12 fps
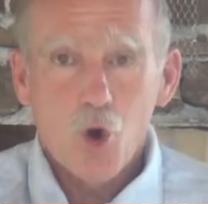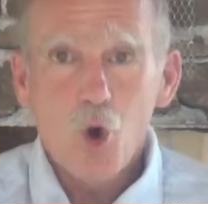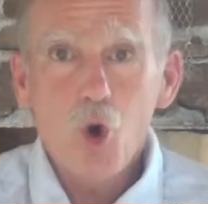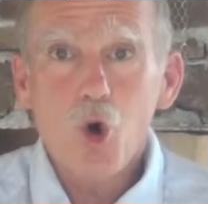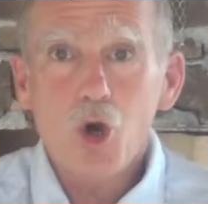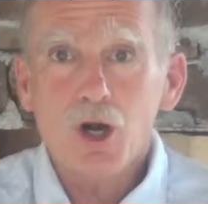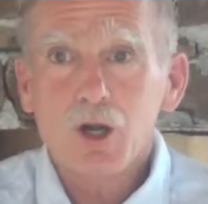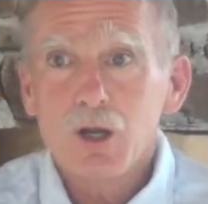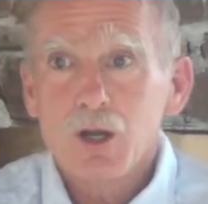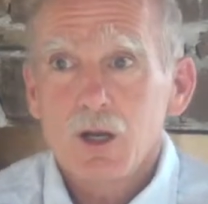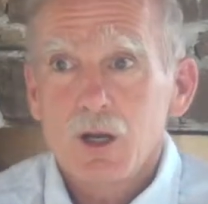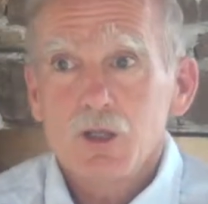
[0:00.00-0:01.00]

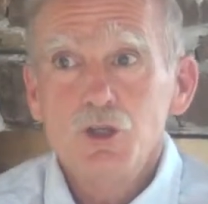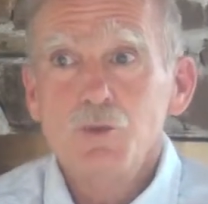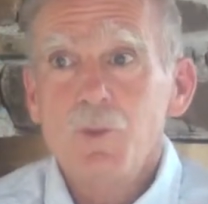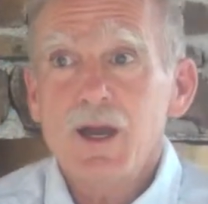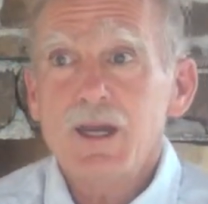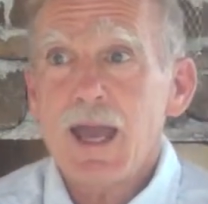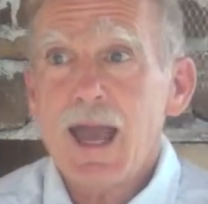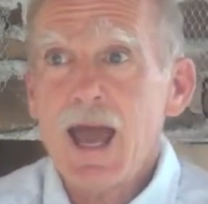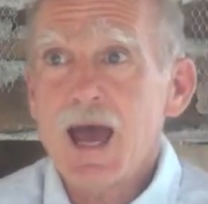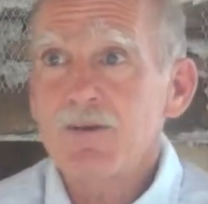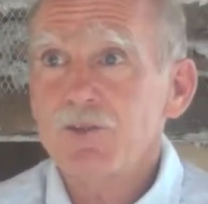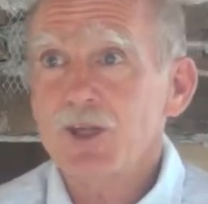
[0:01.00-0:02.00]
Or you might
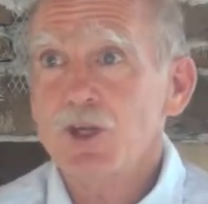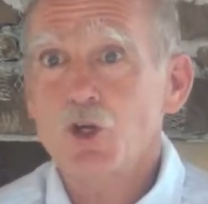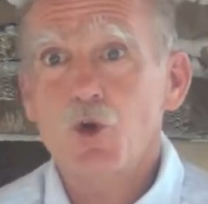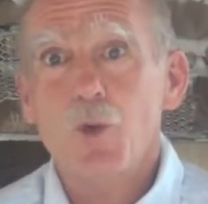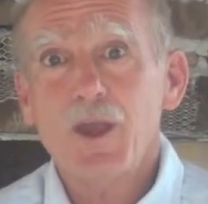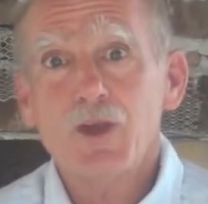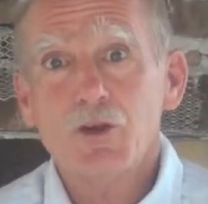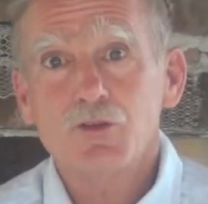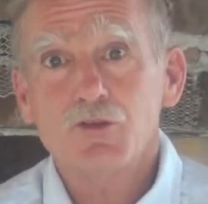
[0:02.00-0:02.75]
have like a Quaker